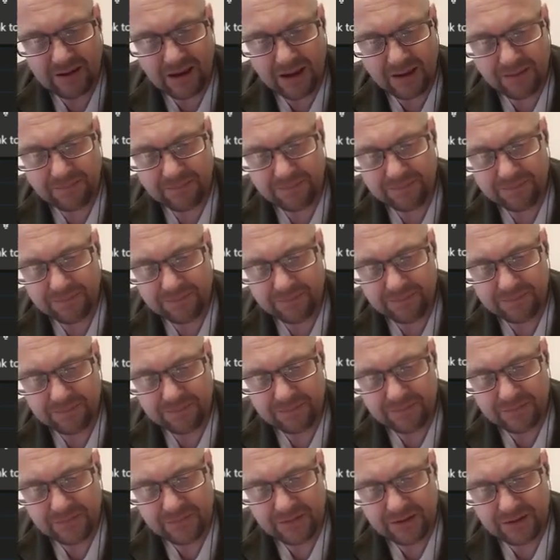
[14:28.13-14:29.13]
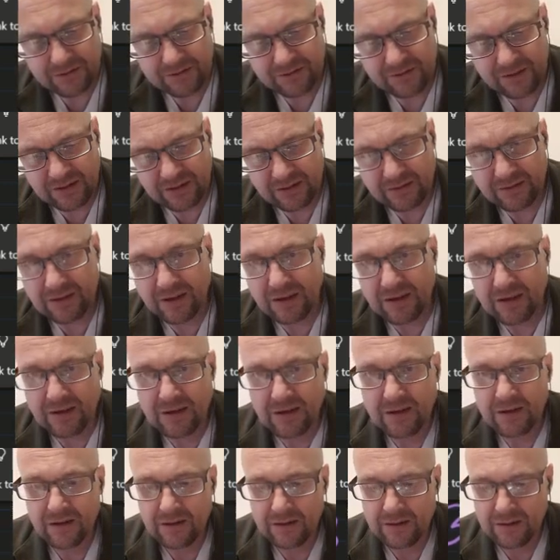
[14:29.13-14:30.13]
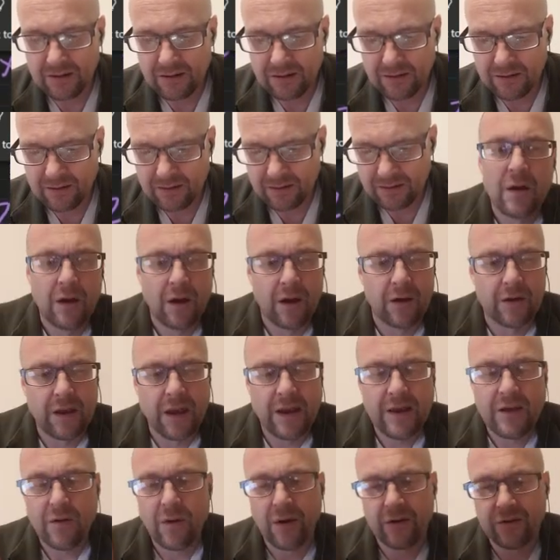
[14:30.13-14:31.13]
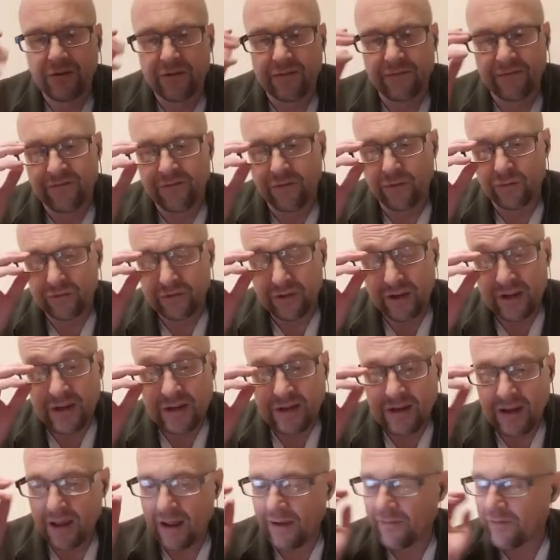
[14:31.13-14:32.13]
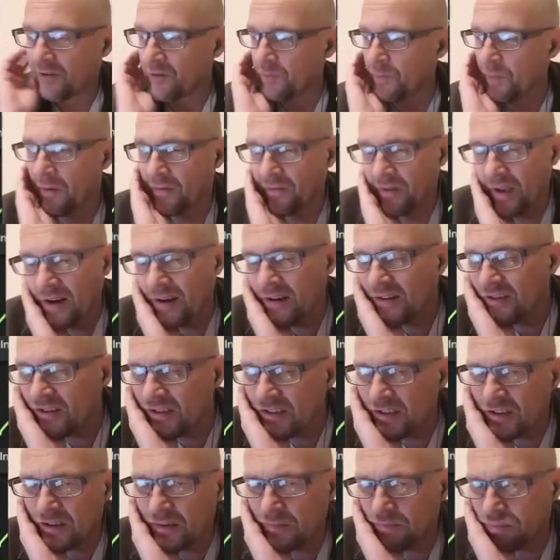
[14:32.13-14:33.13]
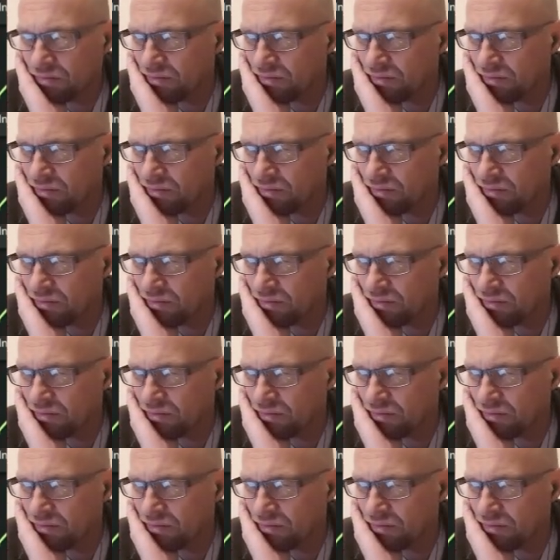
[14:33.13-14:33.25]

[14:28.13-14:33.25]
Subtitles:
Yeah, 13D. Okay, question 14, average bond energies.